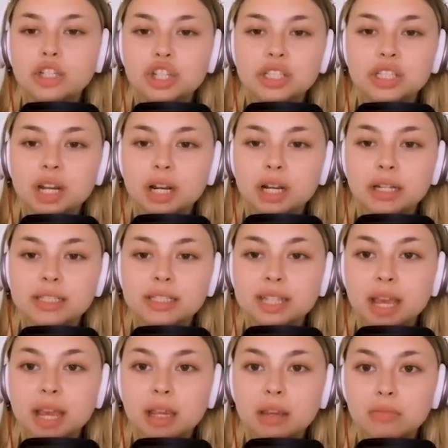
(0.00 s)
yeah, because she's not going to
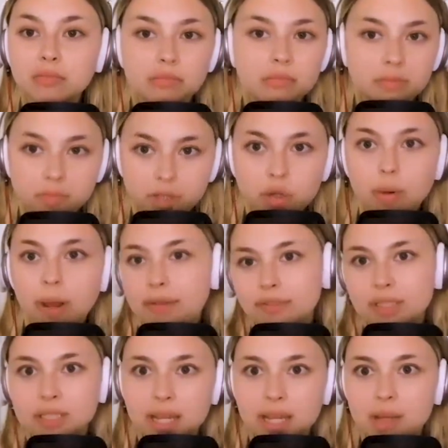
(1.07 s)
say, you
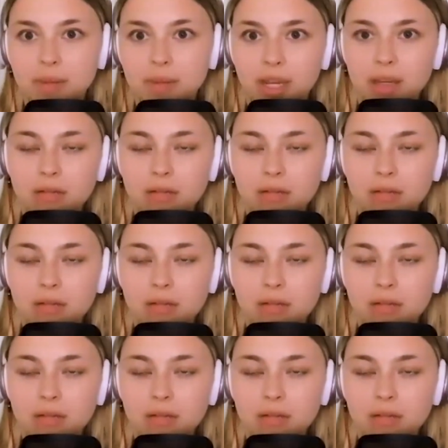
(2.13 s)
have to take